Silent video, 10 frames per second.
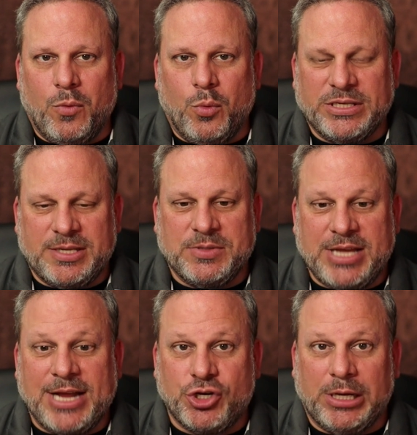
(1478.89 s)
was
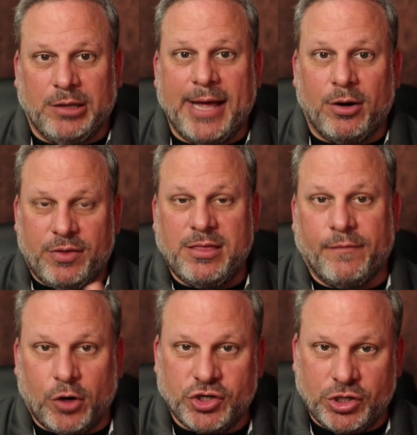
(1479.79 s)
substantially lighter than the
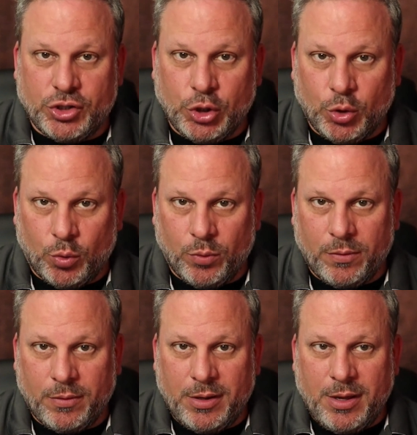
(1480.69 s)
version 2.
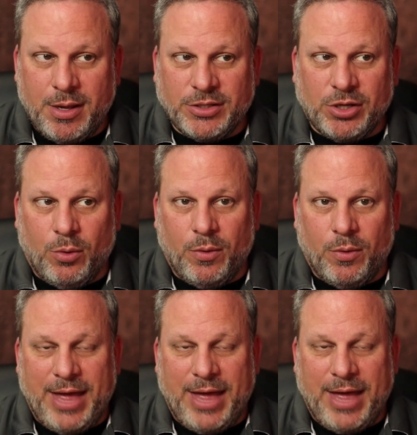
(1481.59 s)
So
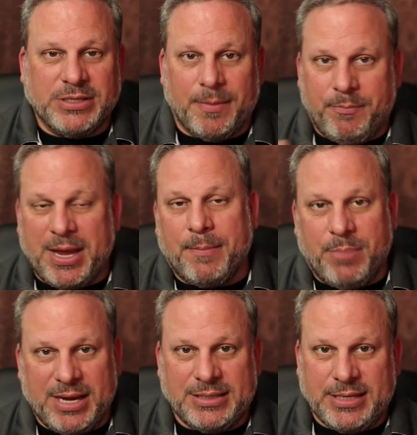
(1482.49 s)
that was a
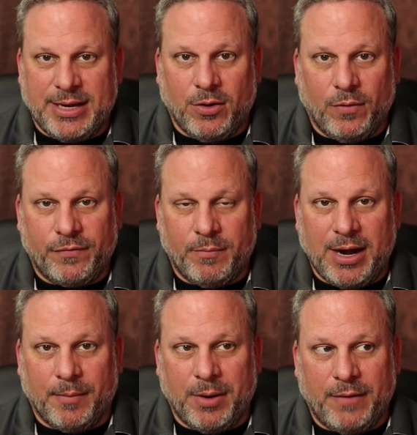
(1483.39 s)
big deal from
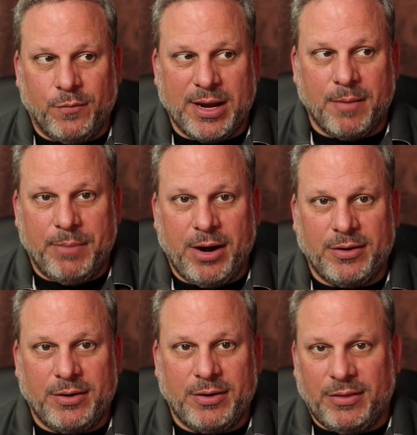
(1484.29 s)
there. But if we compare
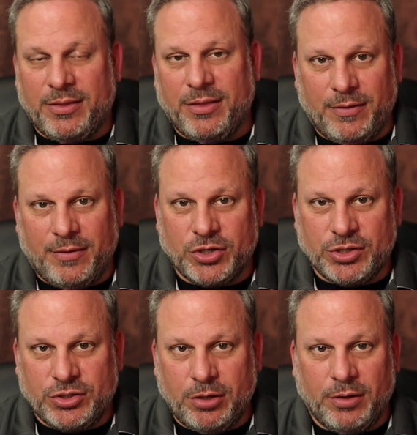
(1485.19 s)
it to the
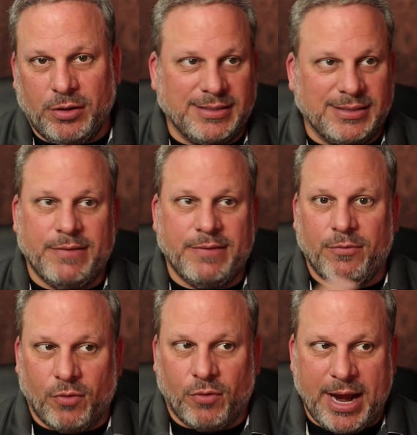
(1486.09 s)
version 2 lens, it's
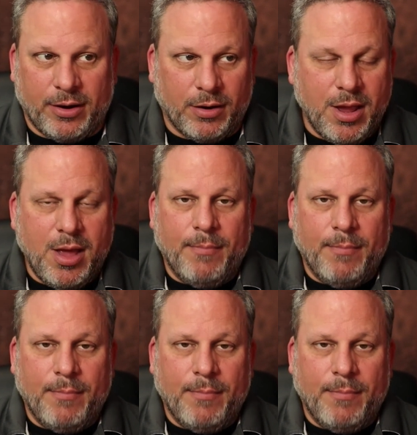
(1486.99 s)
even greater.